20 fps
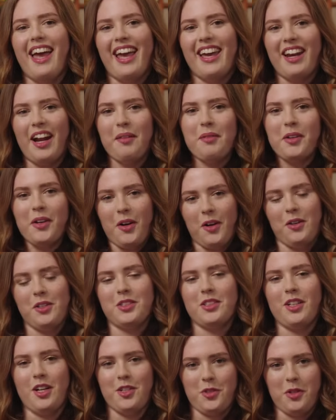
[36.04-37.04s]
And I'm your
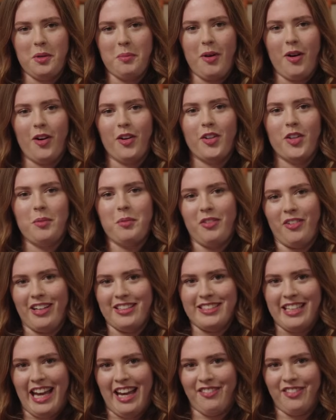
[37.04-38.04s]
host, Adrianna Maher, human
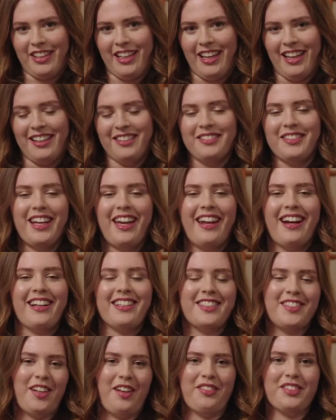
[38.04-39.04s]
rights advocate, and I
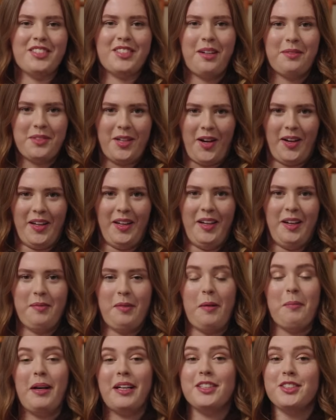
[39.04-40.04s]
still haven't stopped talking
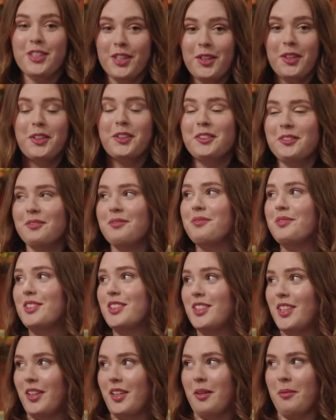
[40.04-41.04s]
about my 2 study